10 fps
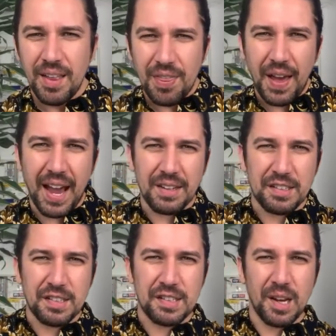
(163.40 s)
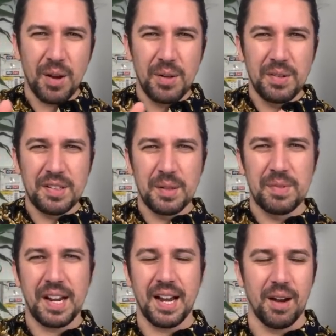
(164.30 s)
that slows
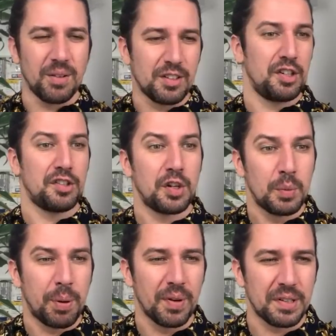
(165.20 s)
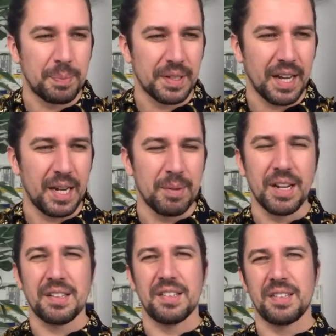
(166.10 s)
them down to 2 points per game, and
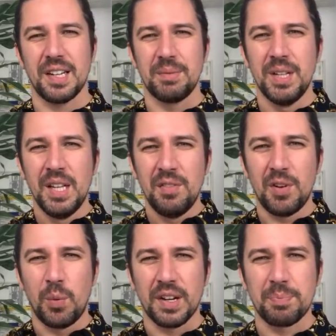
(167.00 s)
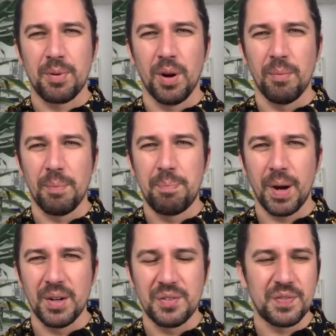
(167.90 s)
that's the same for West Brom.
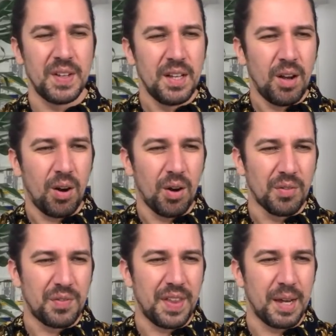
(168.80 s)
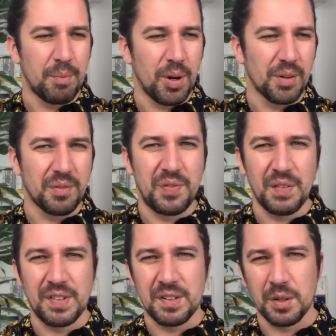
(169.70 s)
Both of them on
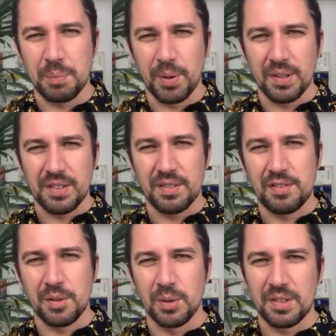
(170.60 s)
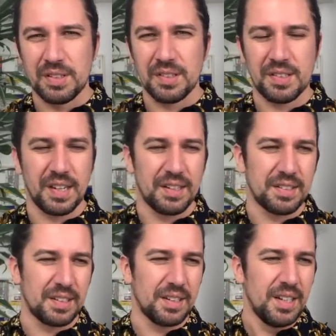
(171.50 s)
52 points. As George
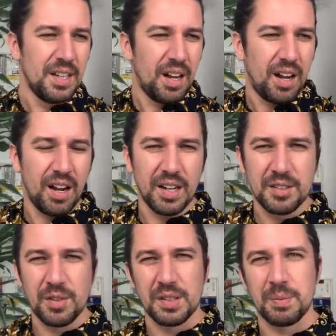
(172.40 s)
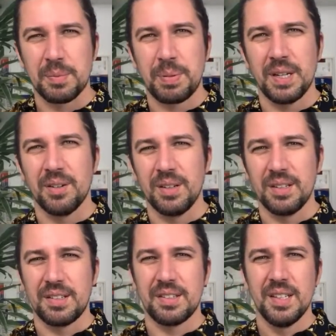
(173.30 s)
says, the hard Christmas
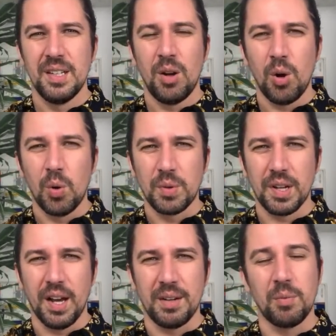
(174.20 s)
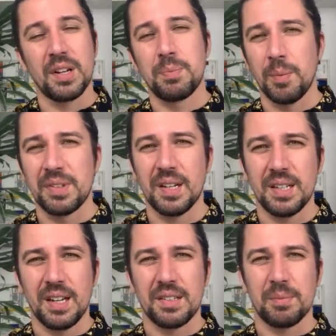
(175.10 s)
periods all done, and West Brom
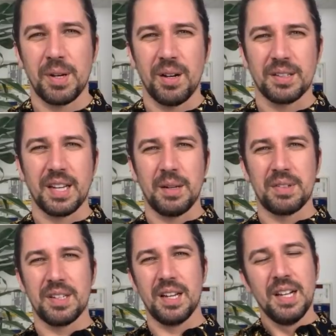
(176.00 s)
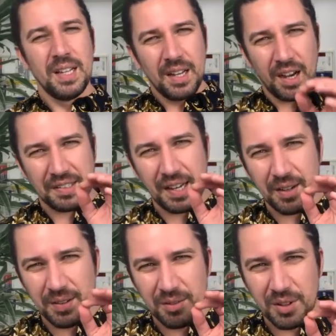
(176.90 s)
certainly had some hard games in there. I said
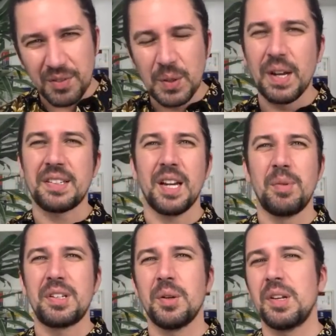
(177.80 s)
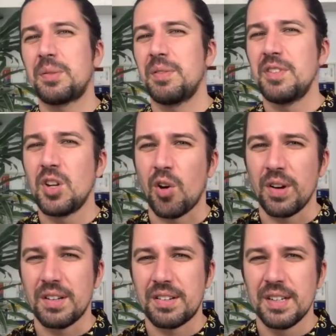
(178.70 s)
on the review yesterday, we saw this with
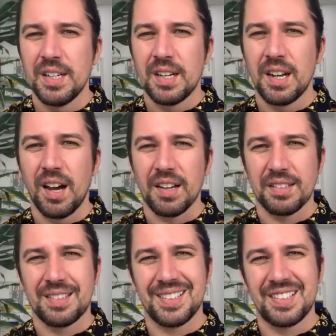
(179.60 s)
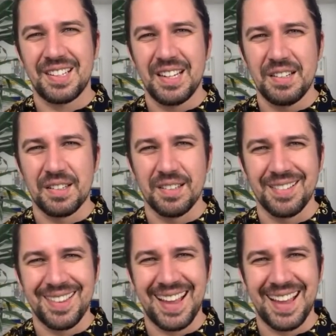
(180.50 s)
Norwich last season.